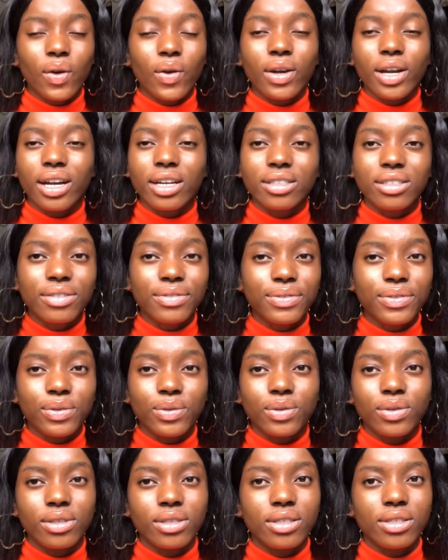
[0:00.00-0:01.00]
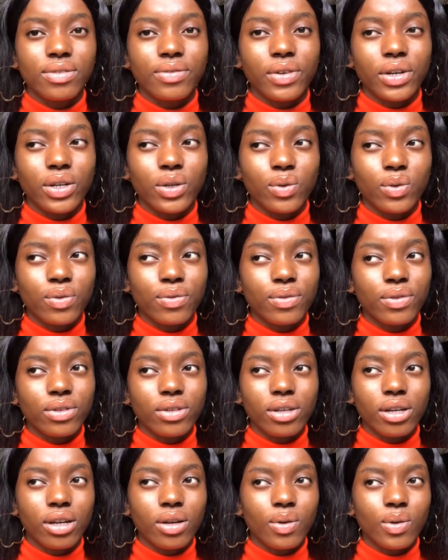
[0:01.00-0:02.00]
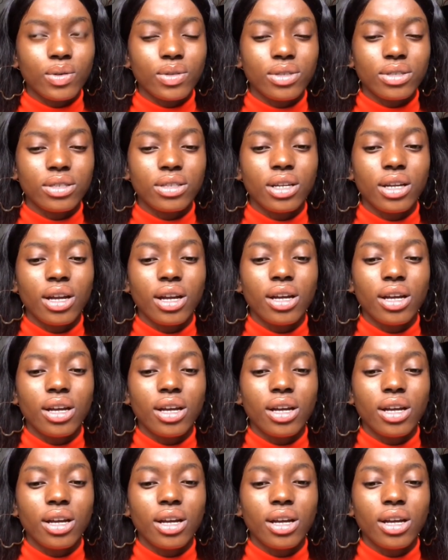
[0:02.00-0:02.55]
organic food is very good for the health,